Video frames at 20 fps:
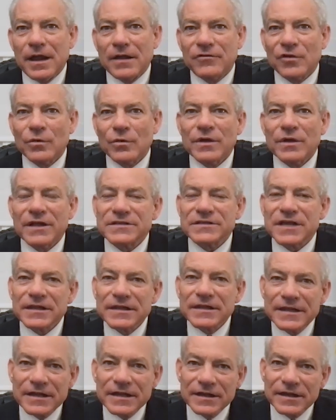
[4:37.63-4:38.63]
And so that's
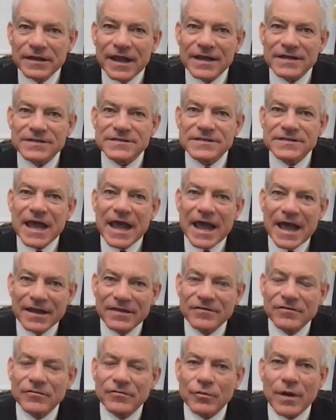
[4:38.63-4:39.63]
a little less
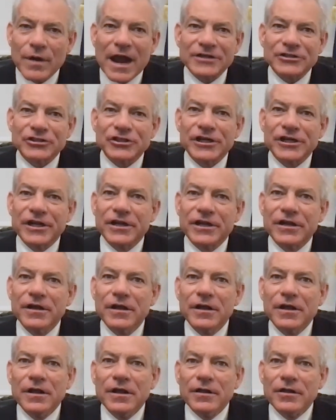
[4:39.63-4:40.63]
head
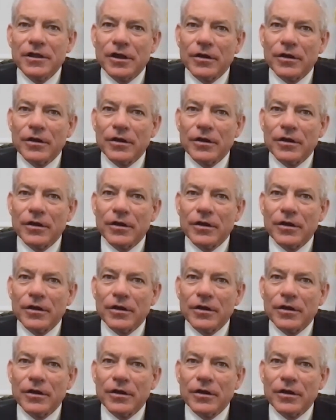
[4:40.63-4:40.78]
crashing,